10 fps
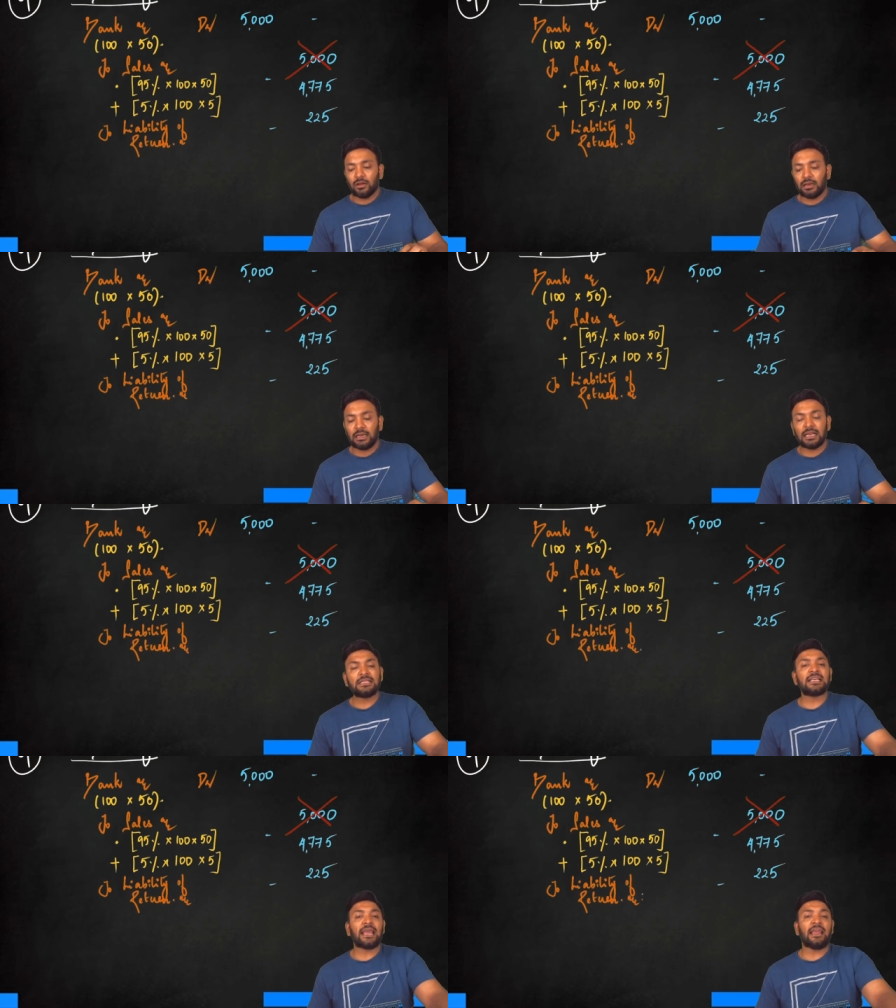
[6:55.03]

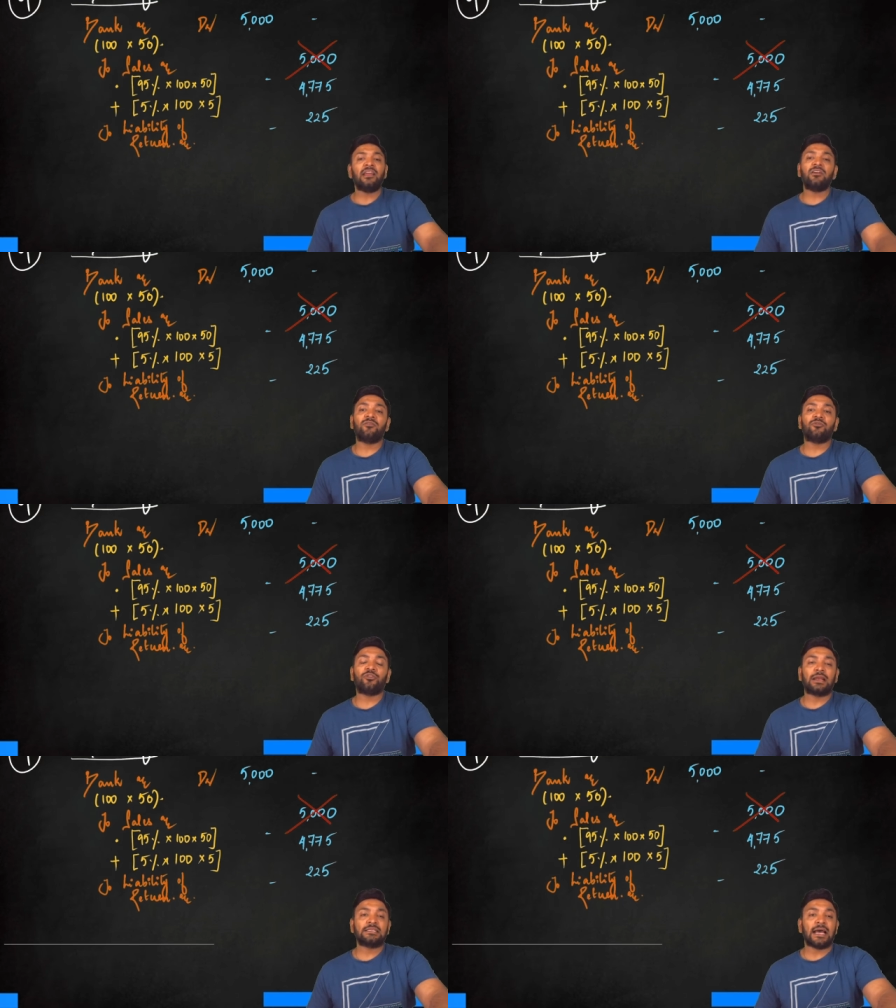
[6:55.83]
Let's say,
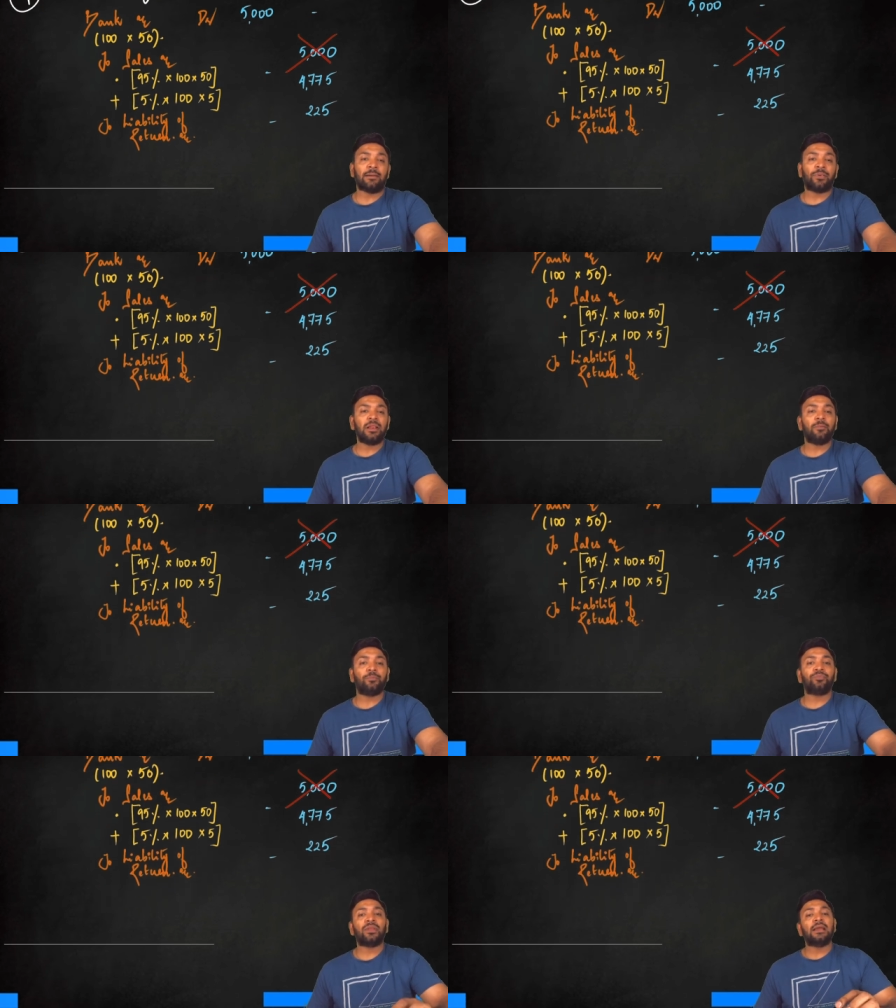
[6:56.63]
for example,
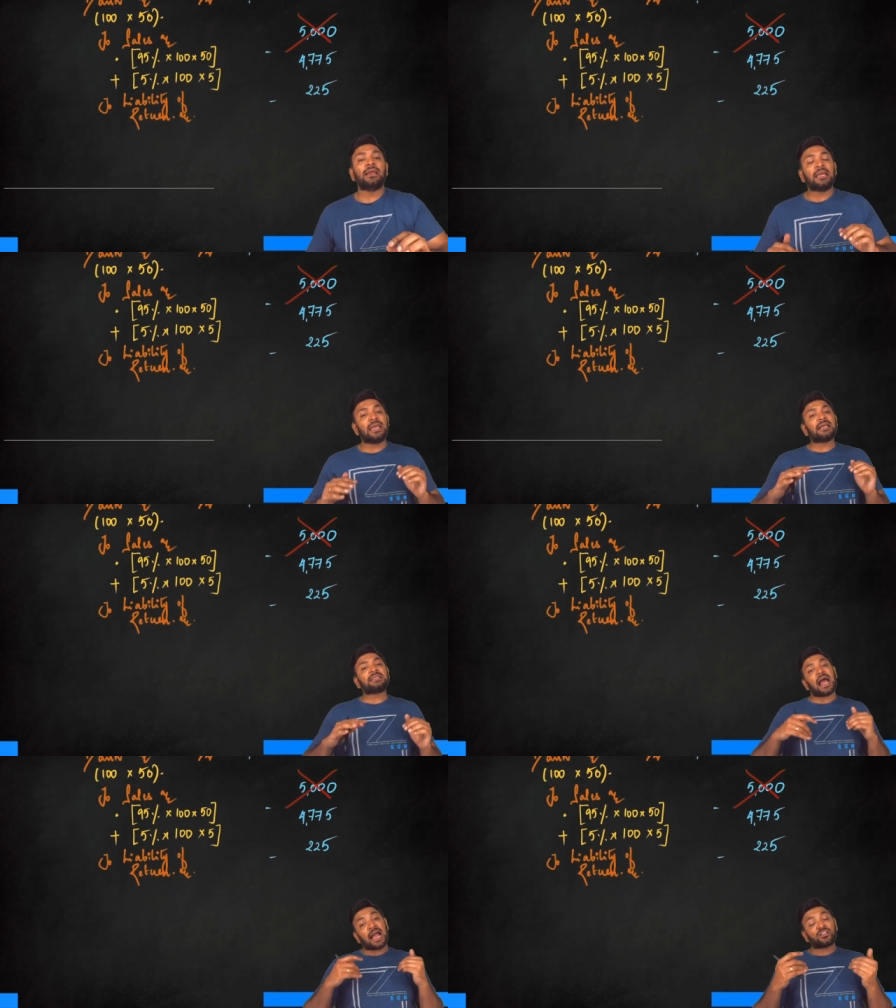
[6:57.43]
he
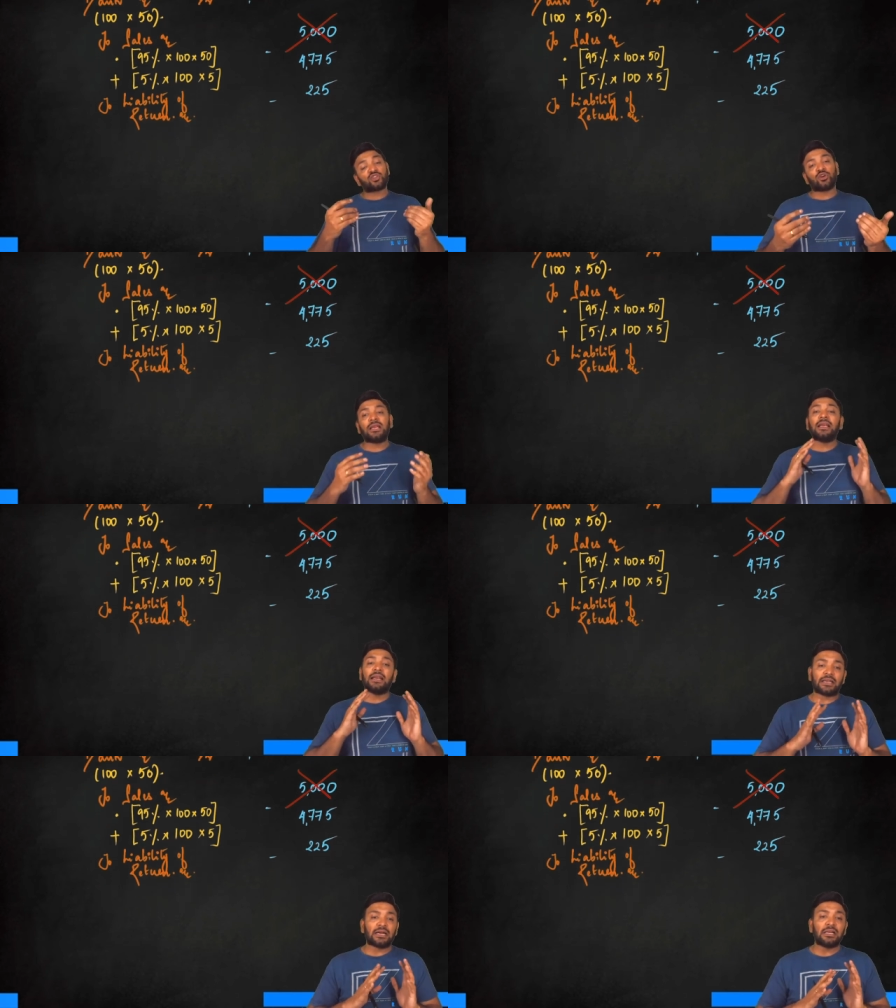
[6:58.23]
has actually
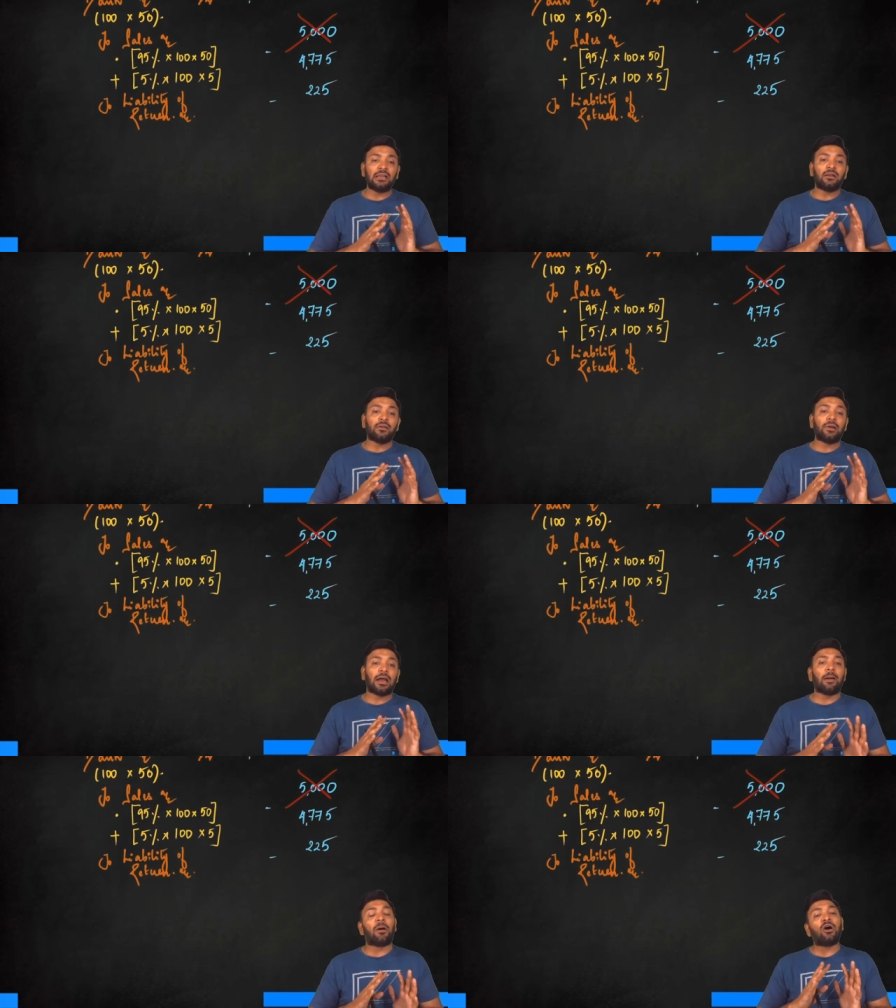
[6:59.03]
returned
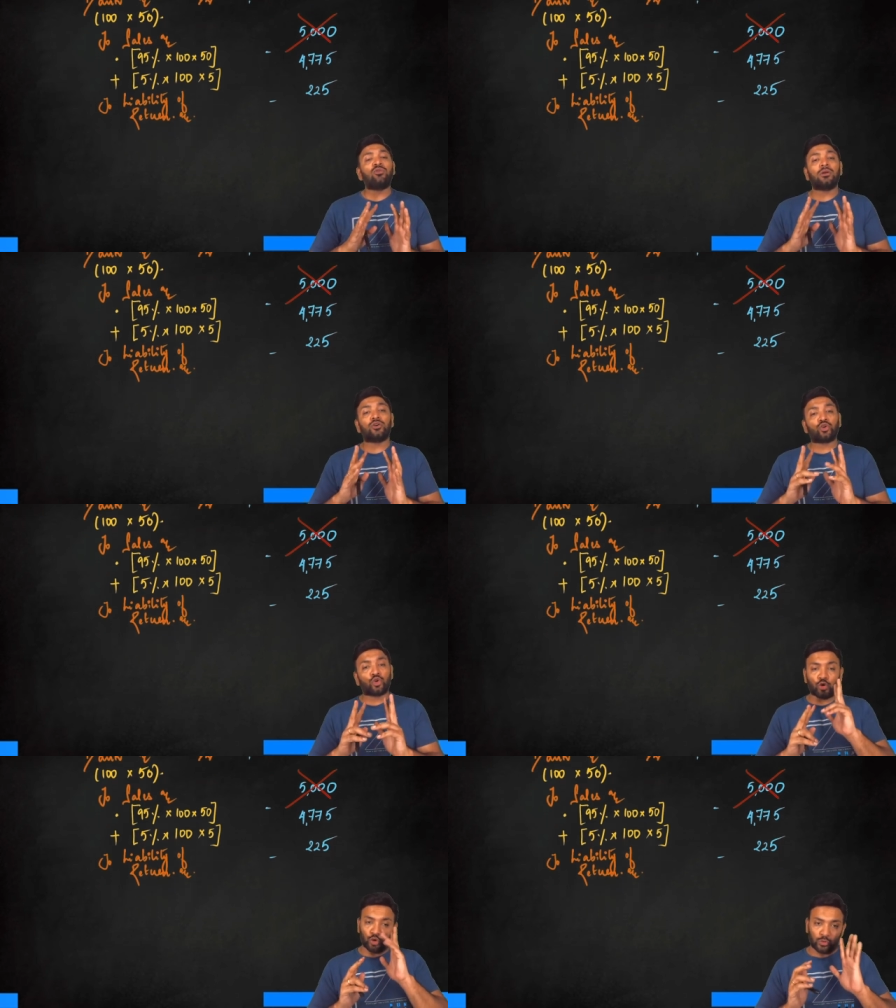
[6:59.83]
about
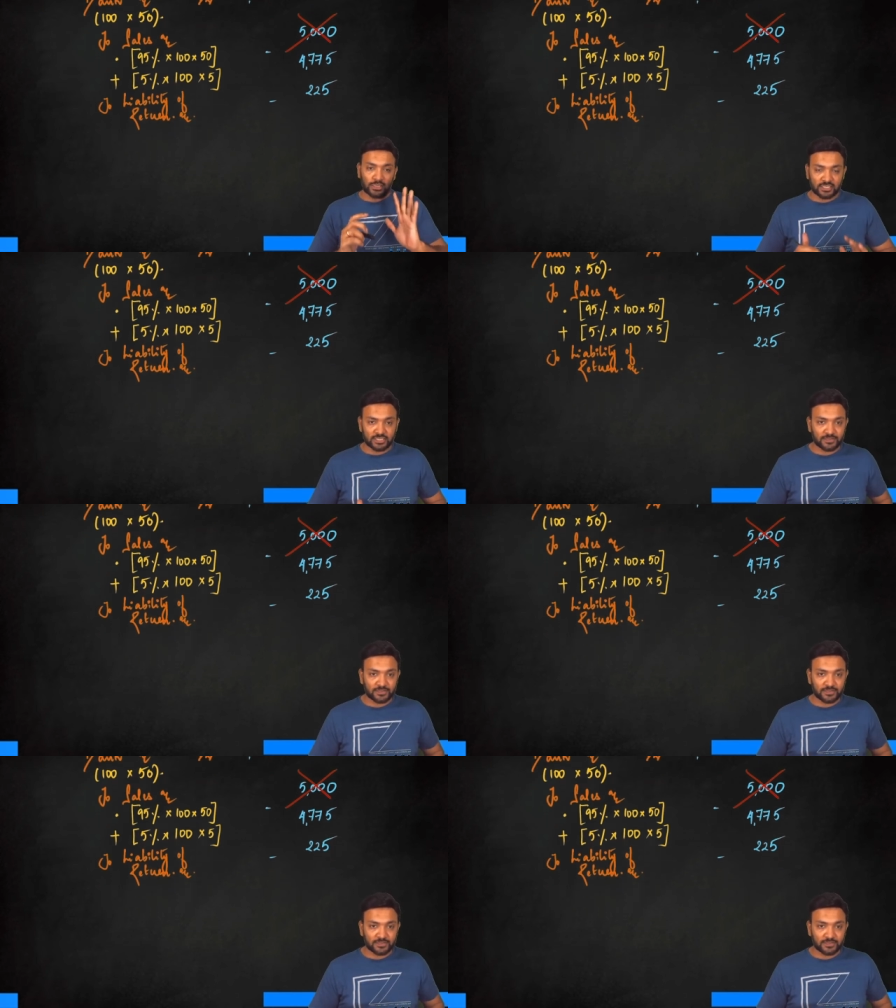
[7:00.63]
two units.